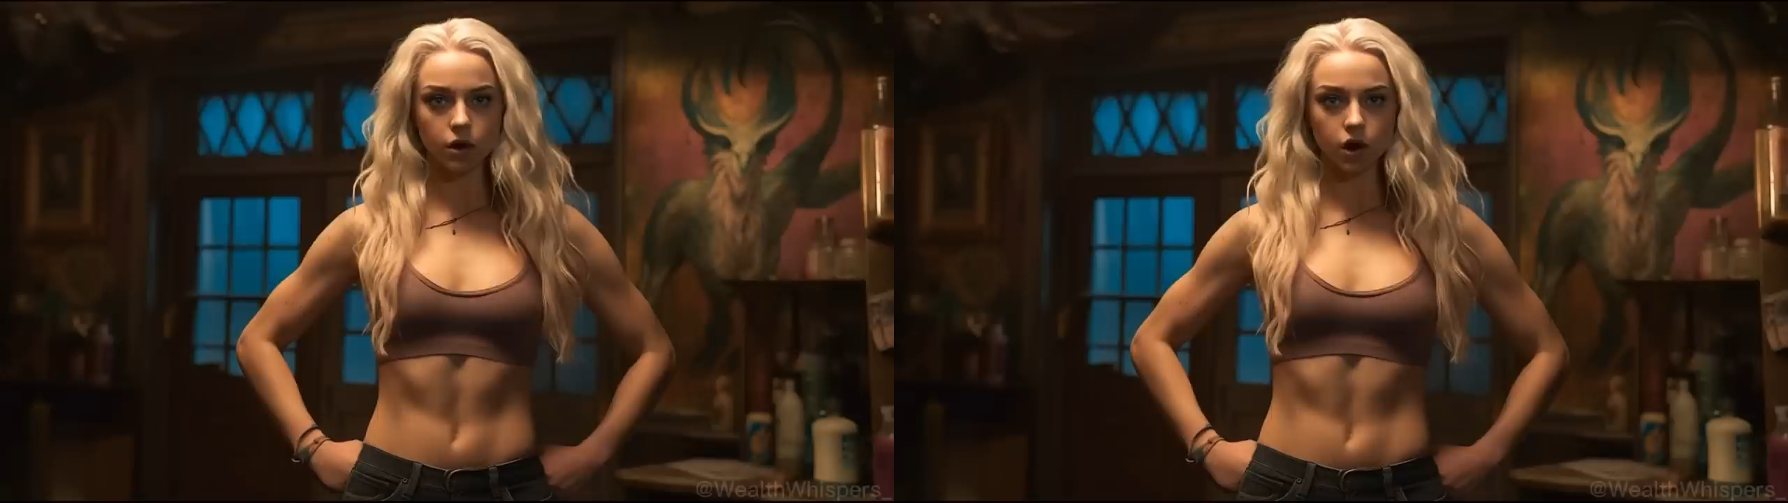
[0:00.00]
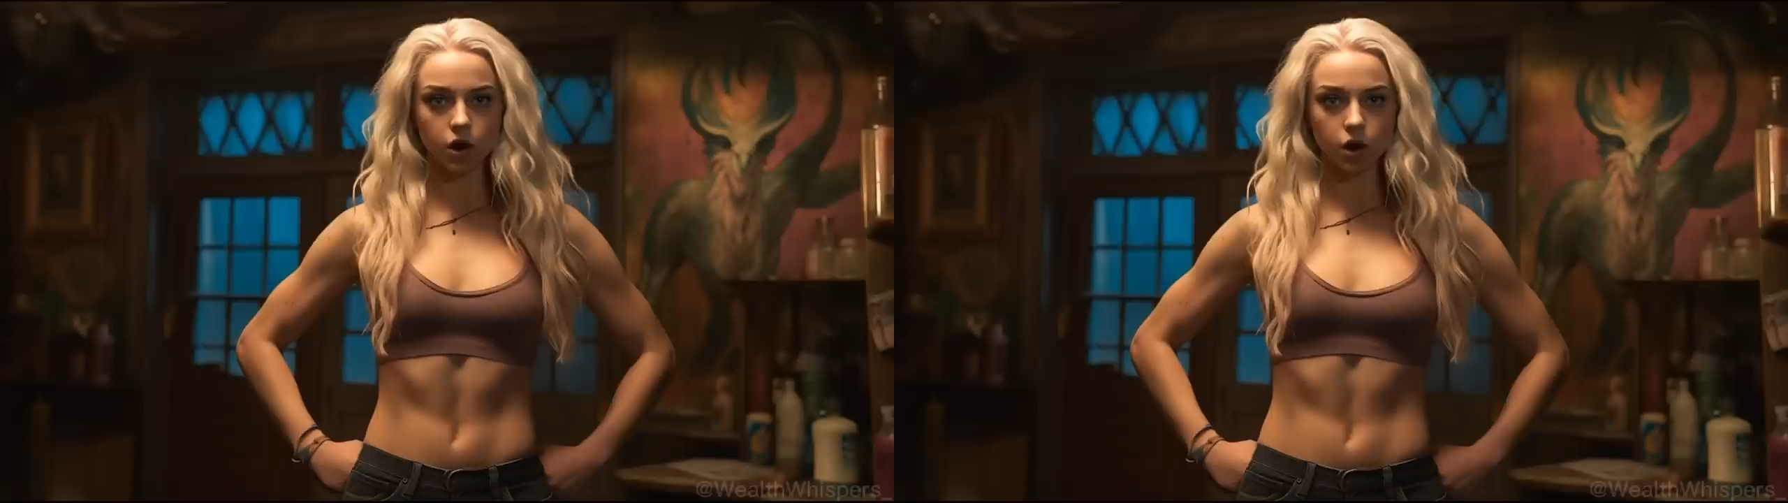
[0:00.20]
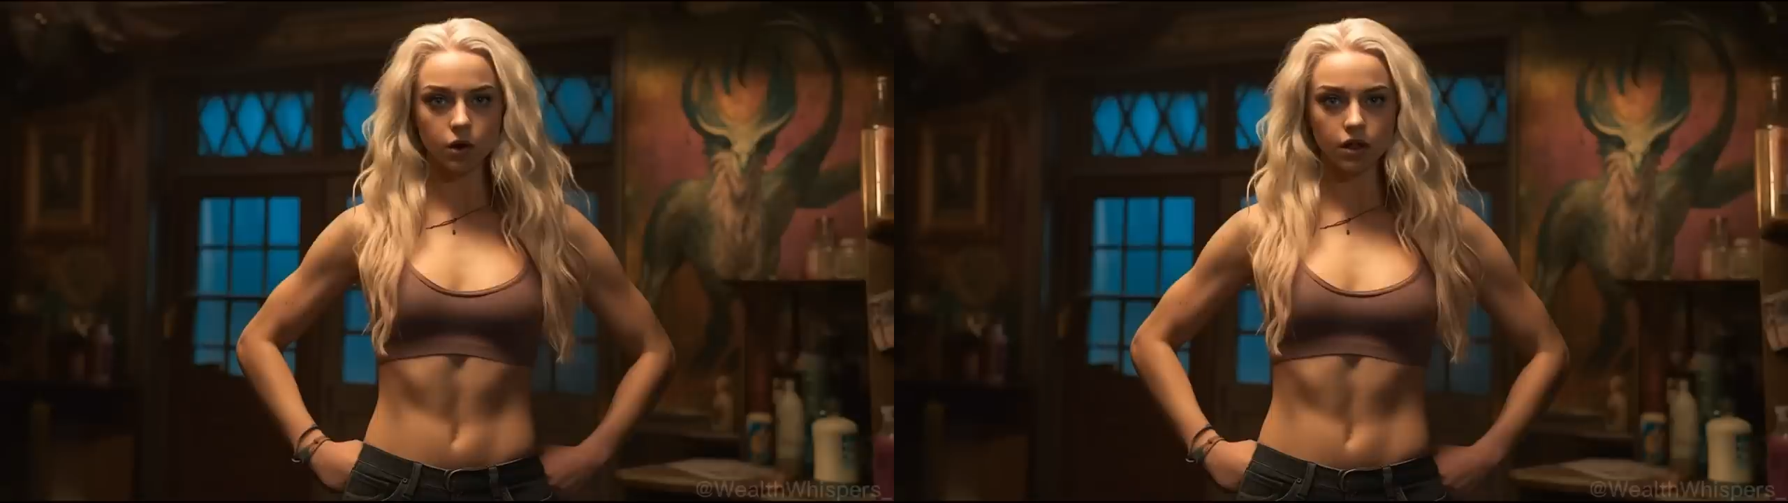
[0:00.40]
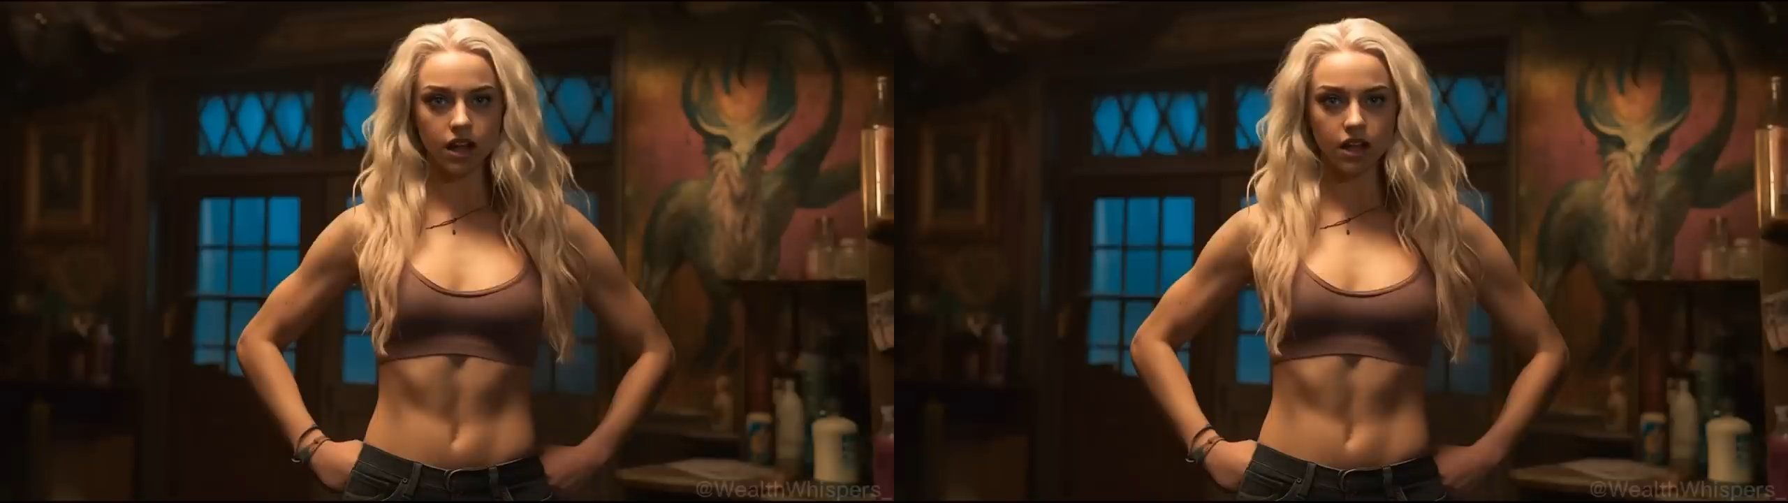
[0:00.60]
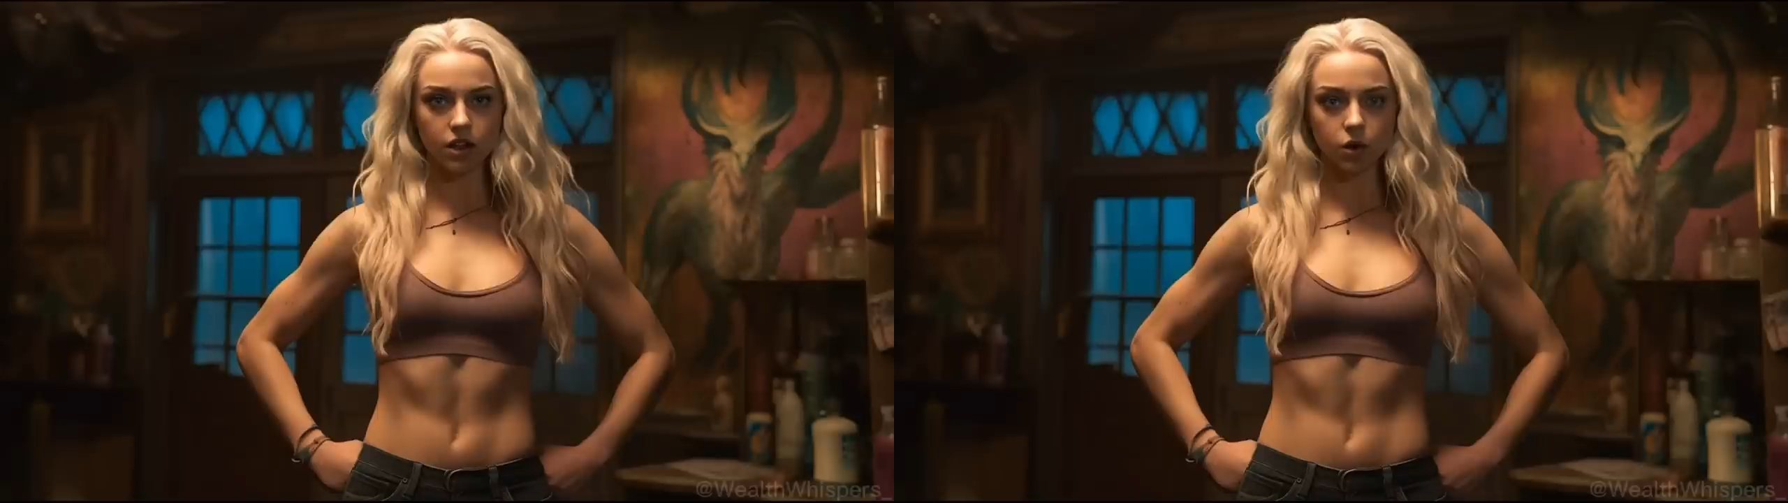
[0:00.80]
They're called
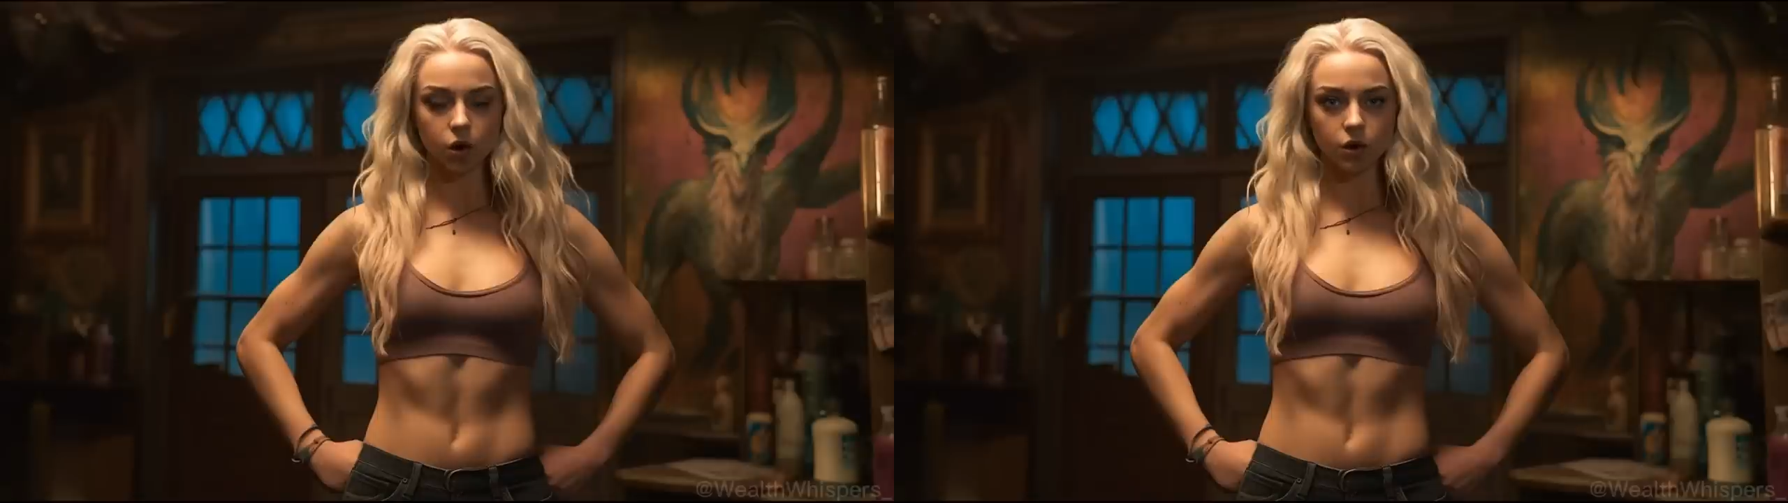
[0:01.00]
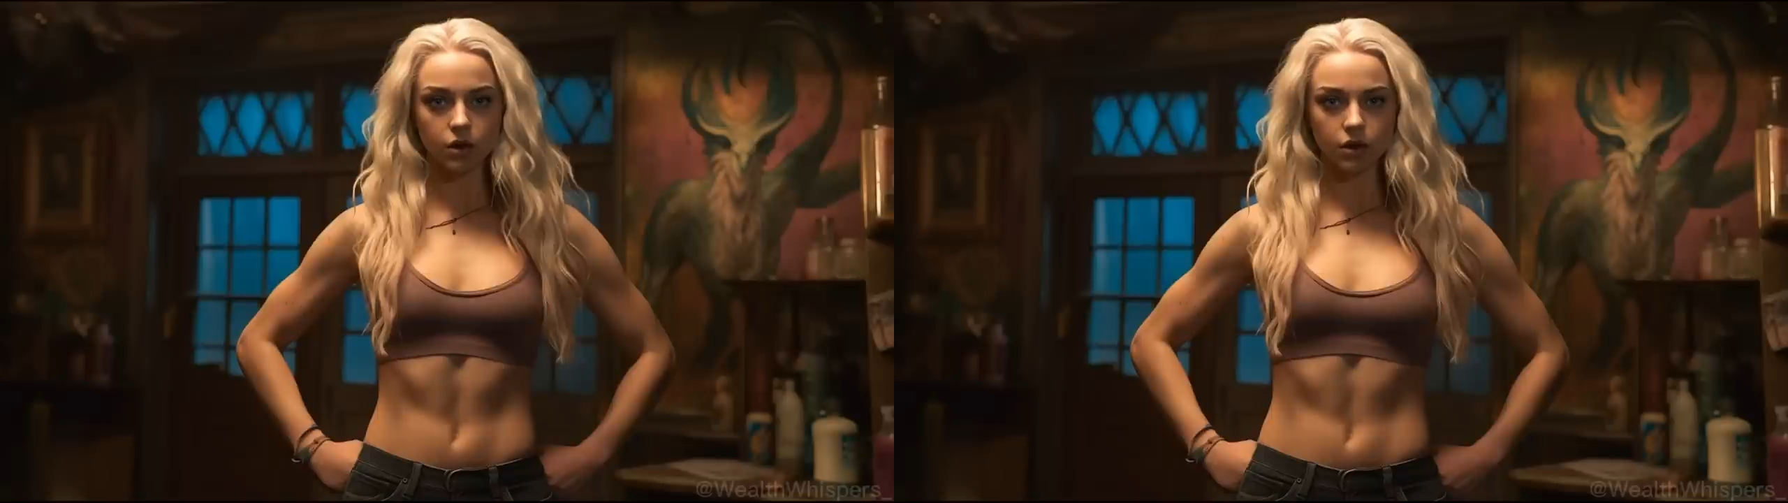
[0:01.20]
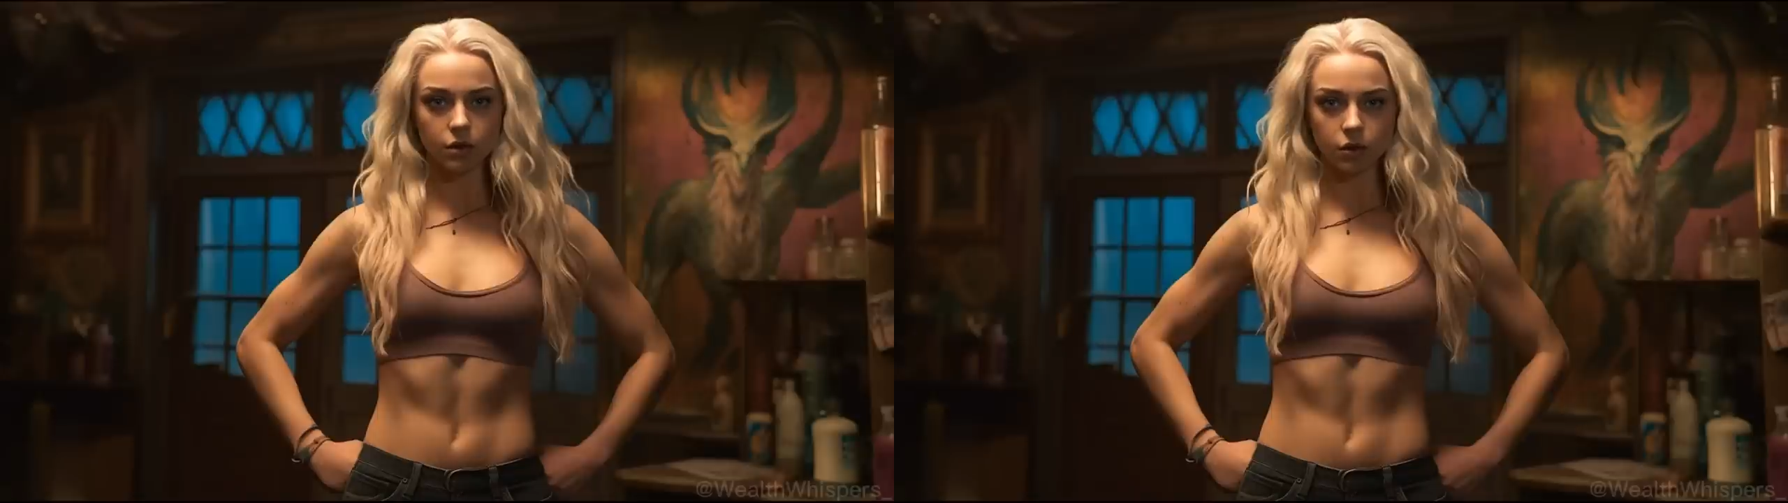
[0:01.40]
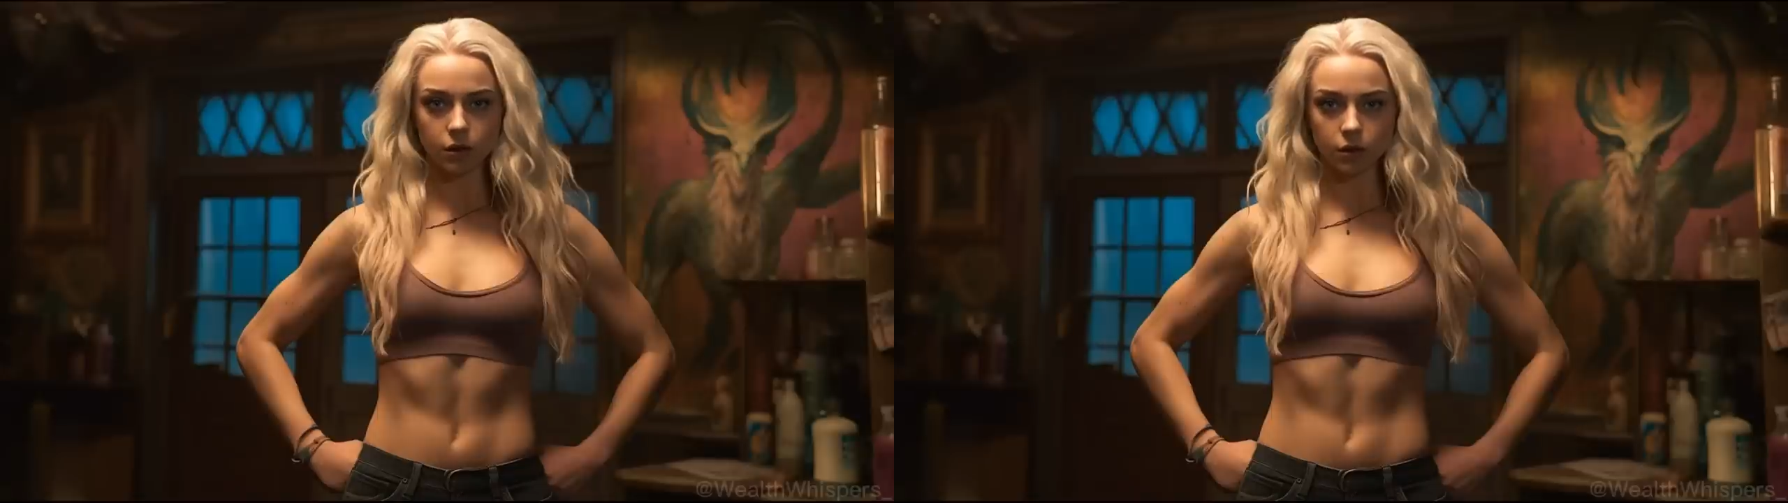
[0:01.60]
test rolls.